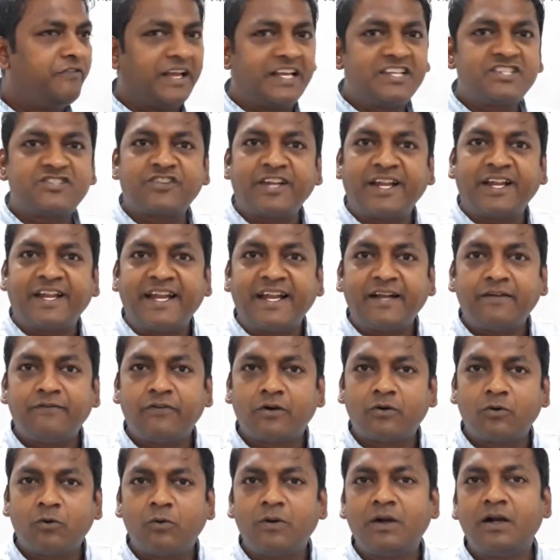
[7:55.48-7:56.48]
tenet for
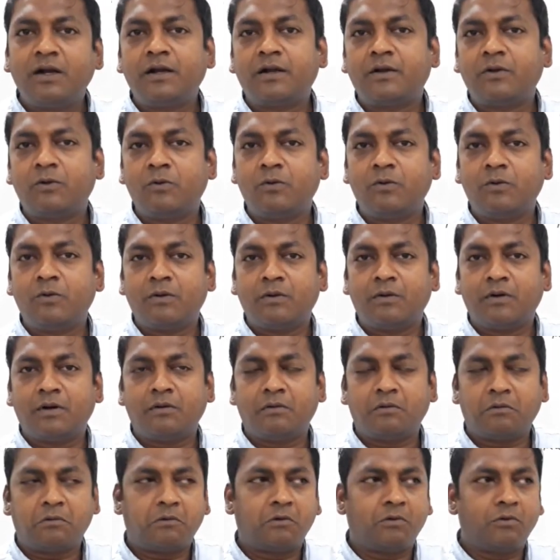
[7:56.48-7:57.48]
Google
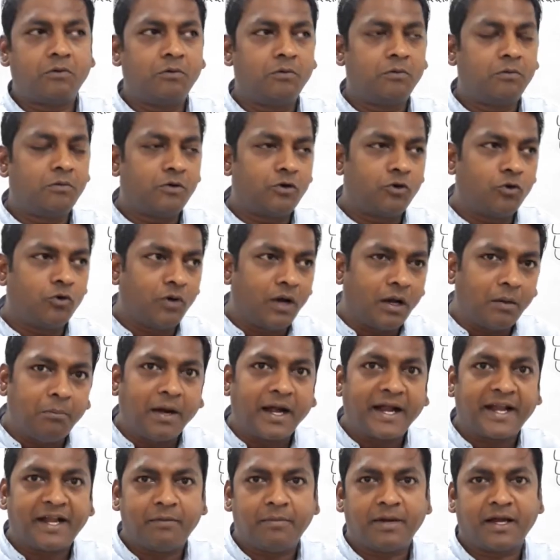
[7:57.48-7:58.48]
to
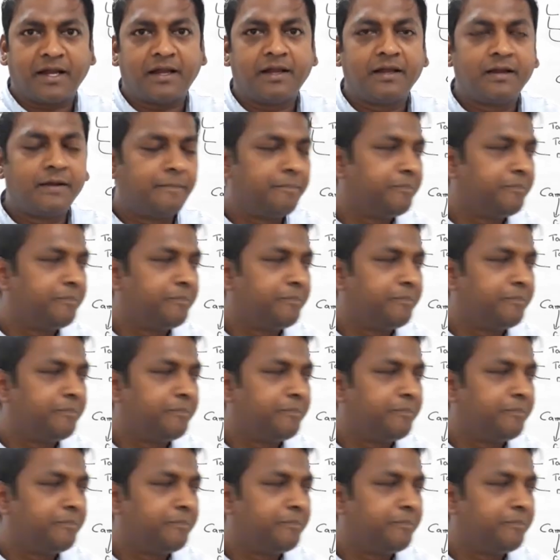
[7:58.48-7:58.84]
abide by.